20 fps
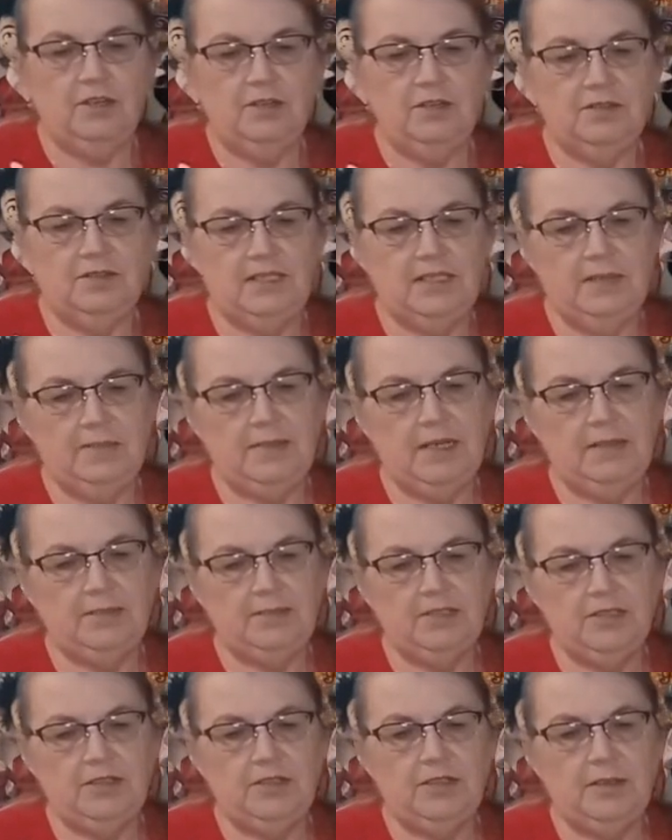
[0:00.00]

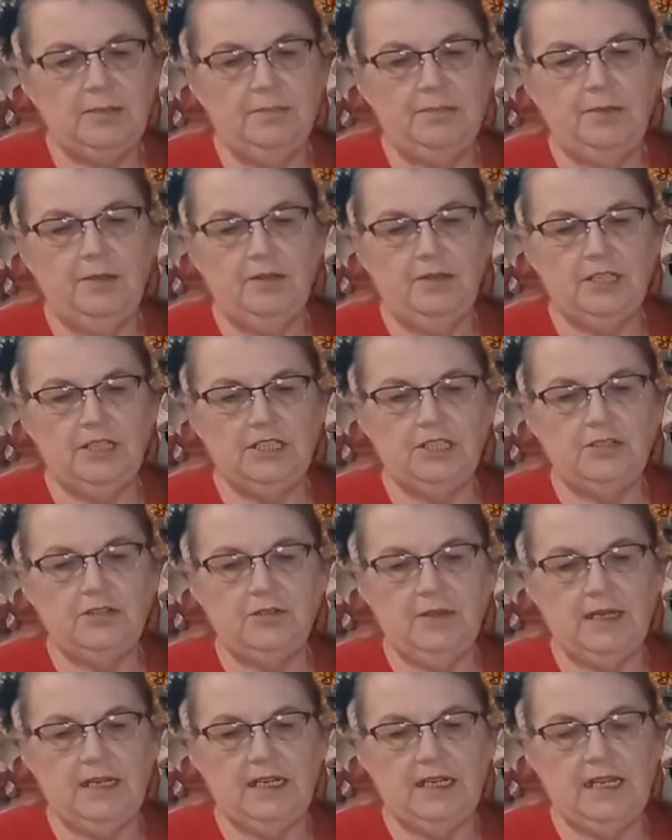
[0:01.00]
Sometimes you can pull it
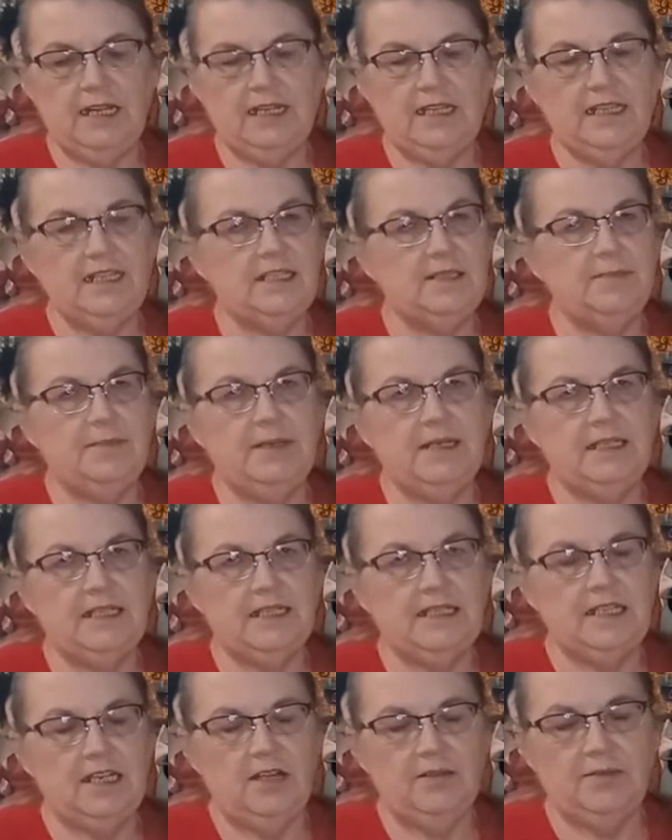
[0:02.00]
straight like this, but it
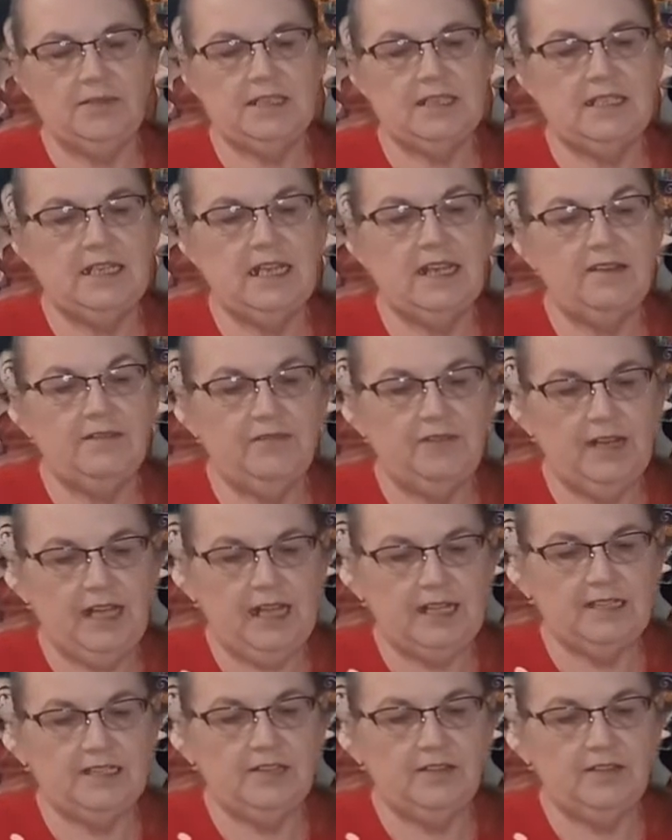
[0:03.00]
doesn't always lay flat.